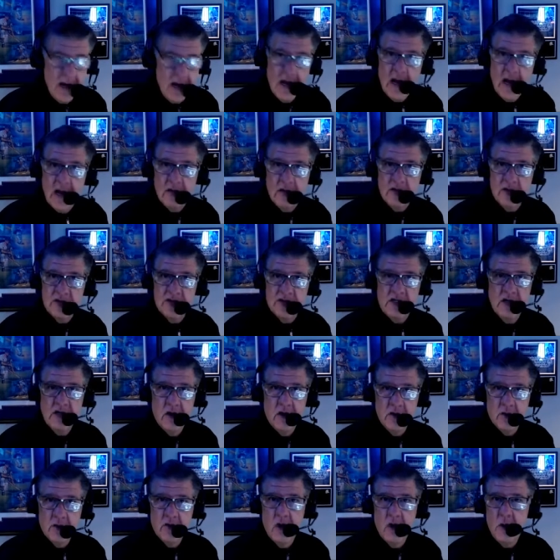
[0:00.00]
and you see
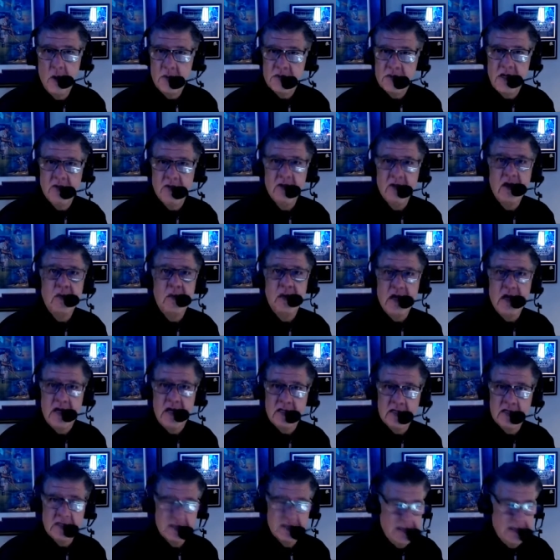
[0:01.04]
all the ropes and everything
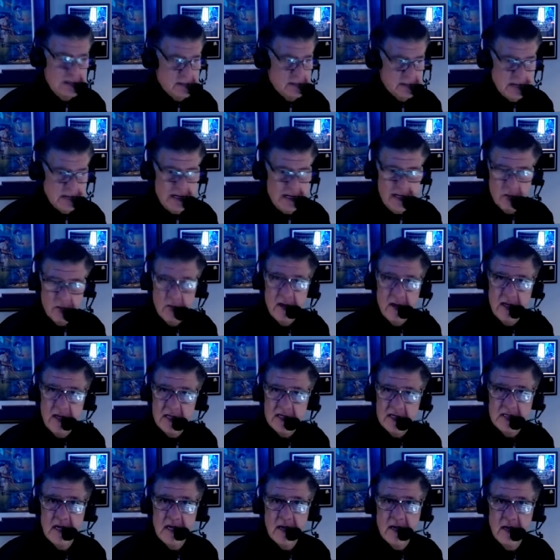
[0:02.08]
behind the scenes as they get ready to
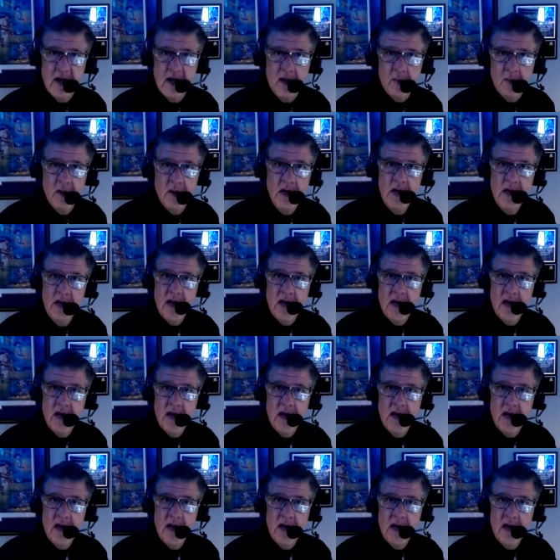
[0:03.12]
set it up.